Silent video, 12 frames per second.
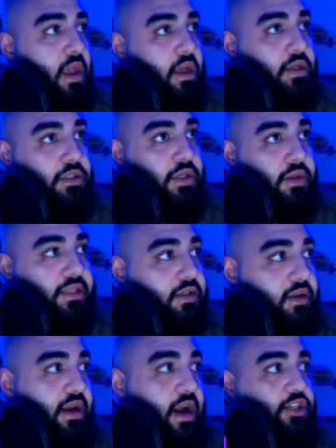So let's
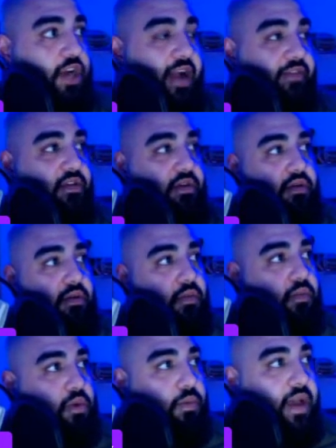look at our draft.
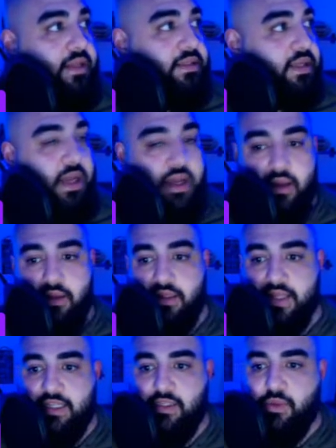We went, let's
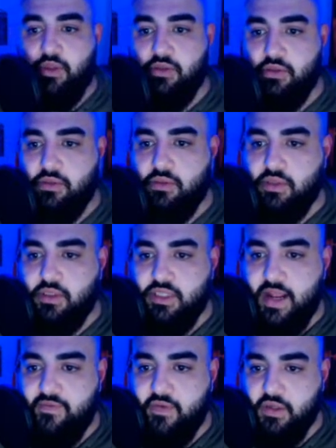catch up with the
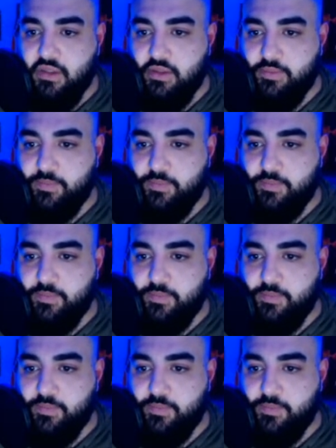chat first.